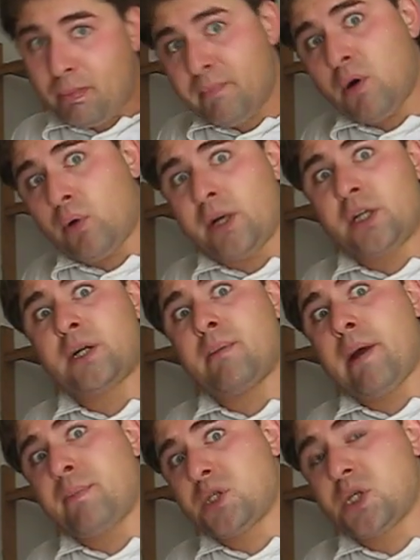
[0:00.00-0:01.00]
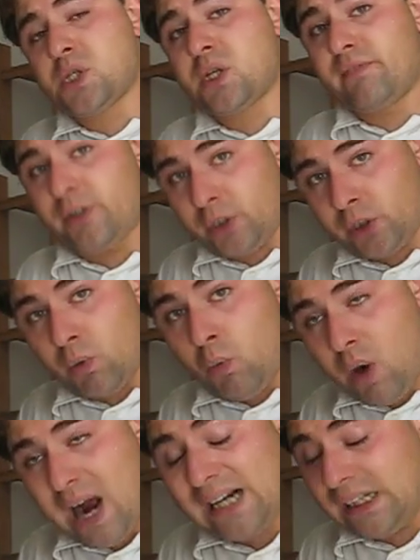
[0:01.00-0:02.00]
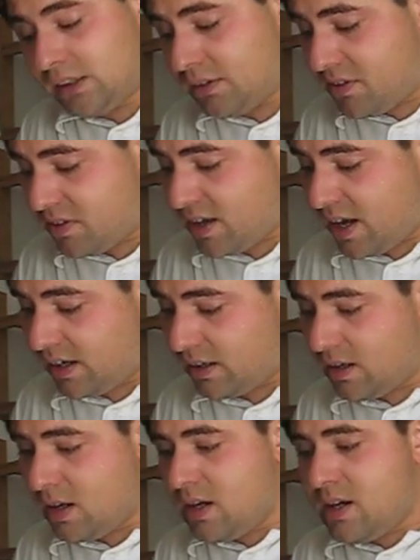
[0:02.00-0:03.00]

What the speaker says: original map system version 1 thing,